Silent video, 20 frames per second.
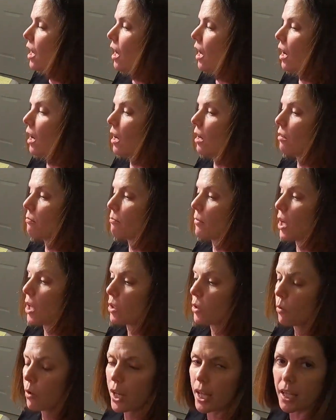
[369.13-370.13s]

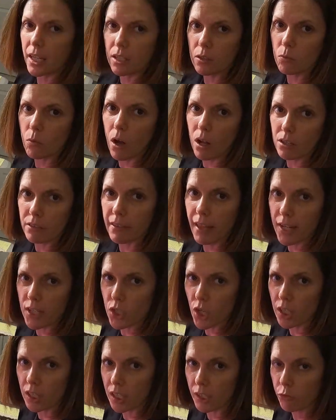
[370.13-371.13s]
I'll go ahead and water that
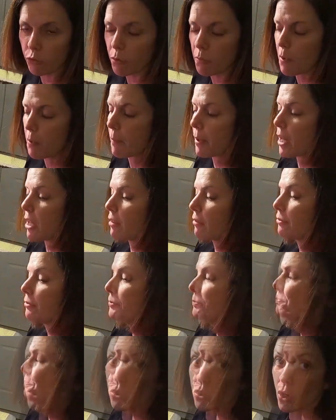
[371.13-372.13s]
gently from above.
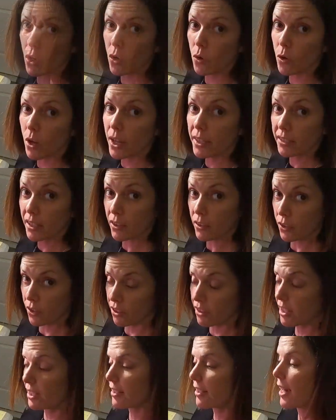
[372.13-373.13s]
So another
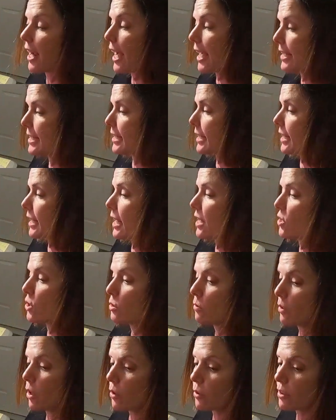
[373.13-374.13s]
thing that I did, as
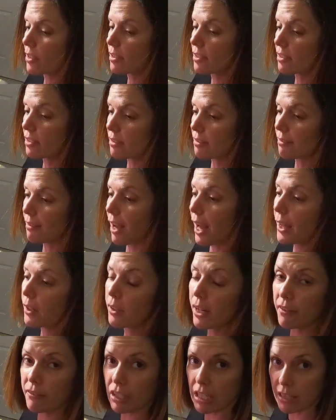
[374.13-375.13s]
you notice, I
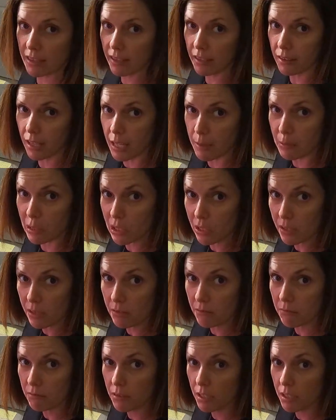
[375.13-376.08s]
don't have anything labeled.